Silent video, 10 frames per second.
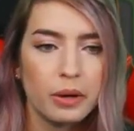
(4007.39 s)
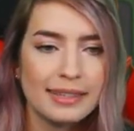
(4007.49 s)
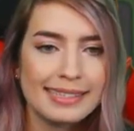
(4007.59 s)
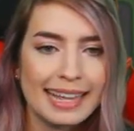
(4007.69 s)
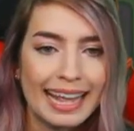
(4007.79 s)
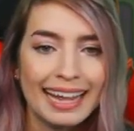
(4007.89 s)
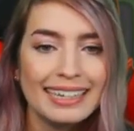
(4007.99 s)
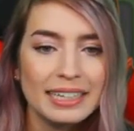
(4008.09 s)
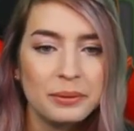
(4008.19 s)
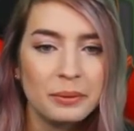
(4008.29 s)
Is
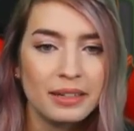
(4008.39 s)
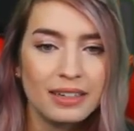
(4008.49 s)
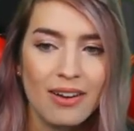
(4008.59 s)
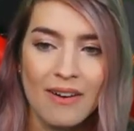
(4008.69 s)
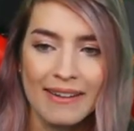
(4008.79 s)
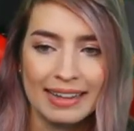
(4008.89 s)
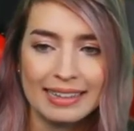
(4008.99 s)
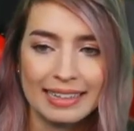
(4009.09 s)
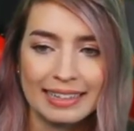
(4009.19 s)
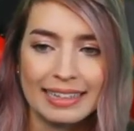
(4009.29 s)
anyone on
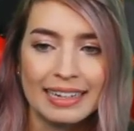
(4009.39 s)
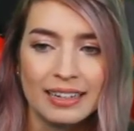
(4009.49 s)
that can help